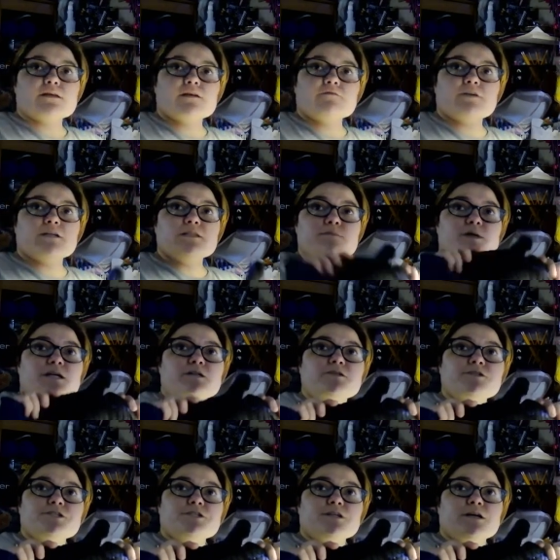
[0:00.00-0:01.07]
So I finally
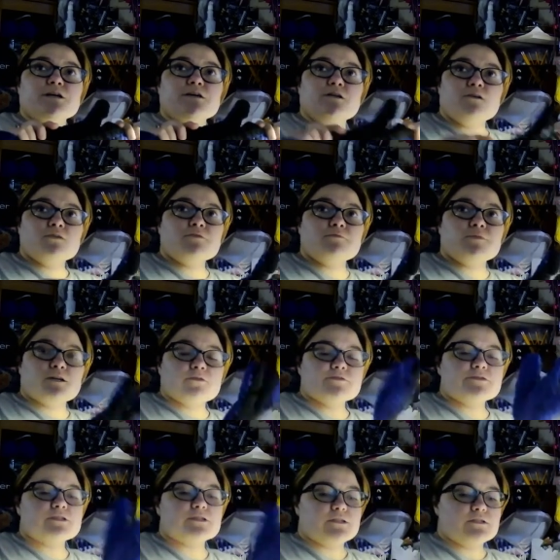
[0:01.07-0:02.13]
managed to get all the
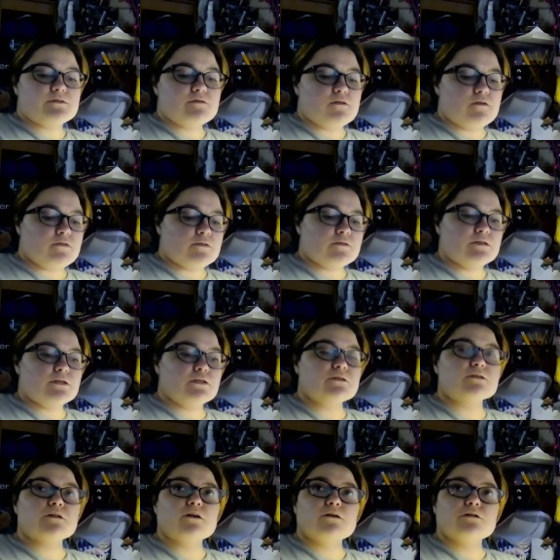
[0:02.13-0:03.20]
fingers done on the
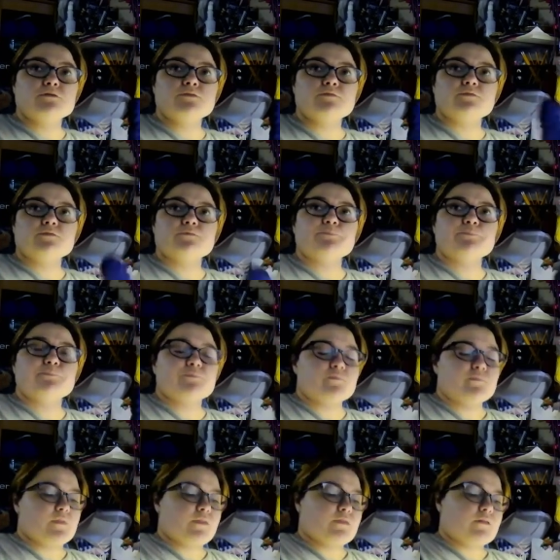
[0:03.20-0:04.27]
glove.
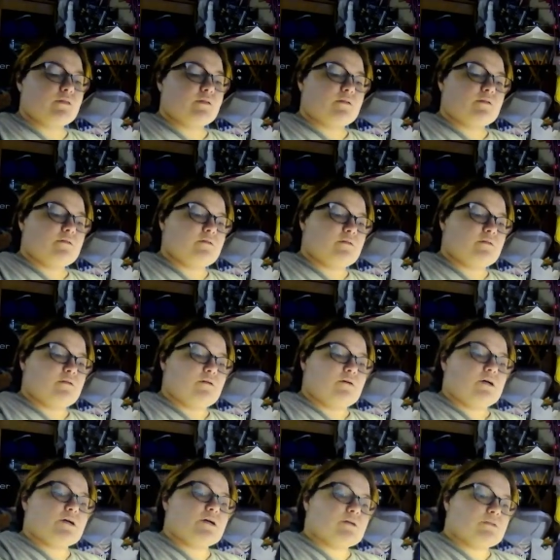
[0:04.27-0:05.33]

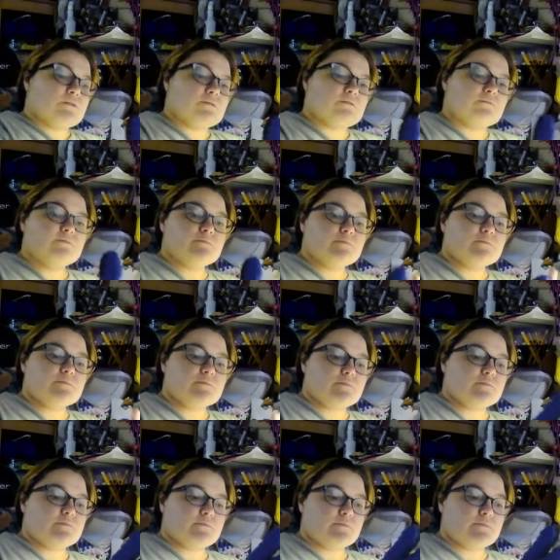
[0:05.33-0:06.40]
Uh,
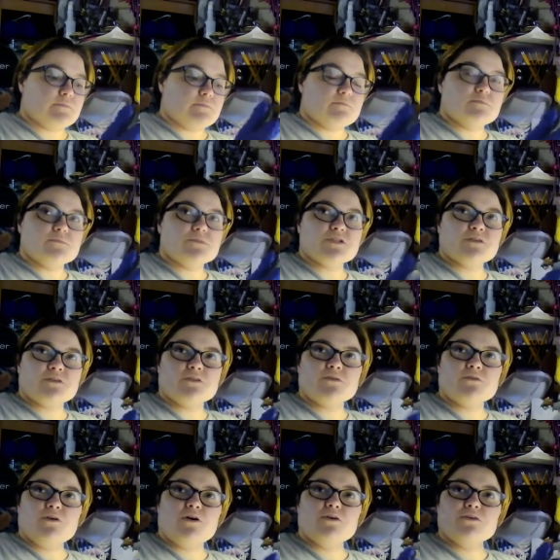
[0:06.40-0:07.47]
Took a
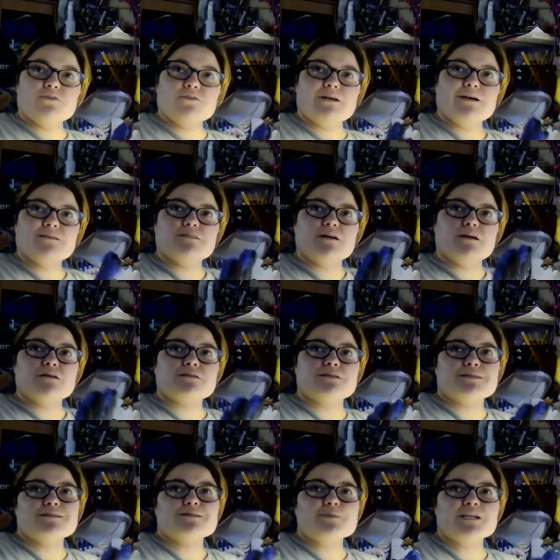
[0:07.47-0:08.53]
little longer than I thought
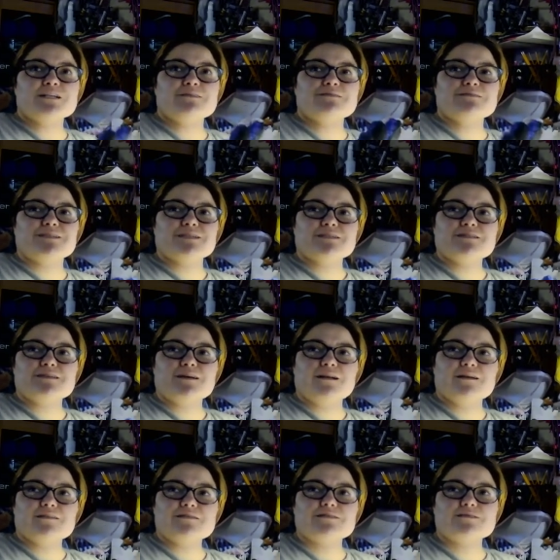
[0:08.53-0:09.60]
because my kids got
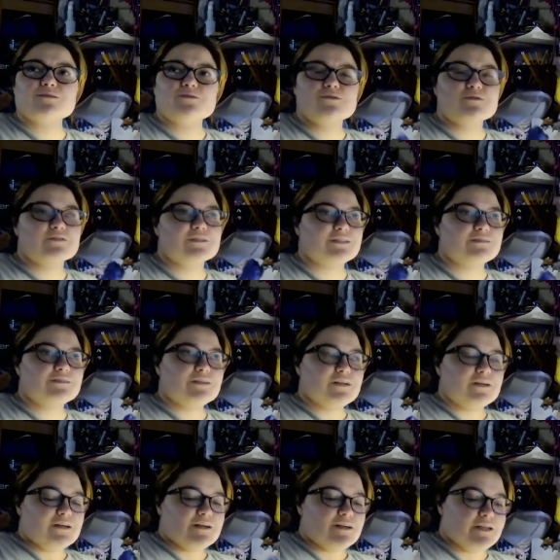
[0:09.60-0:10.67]
out of school and
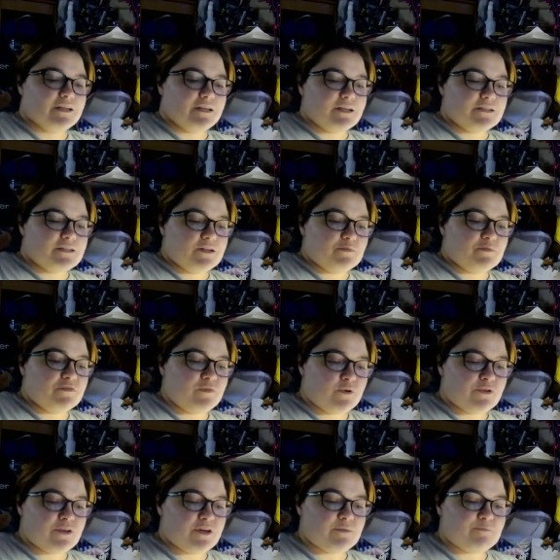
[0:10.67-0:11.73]
I didn't get it done
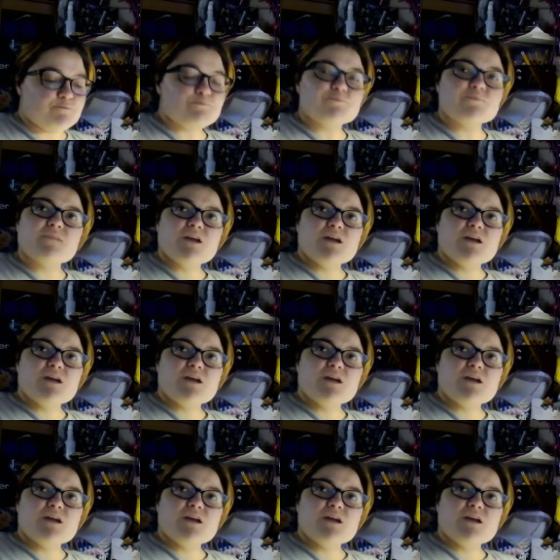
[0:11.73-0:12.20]
before then.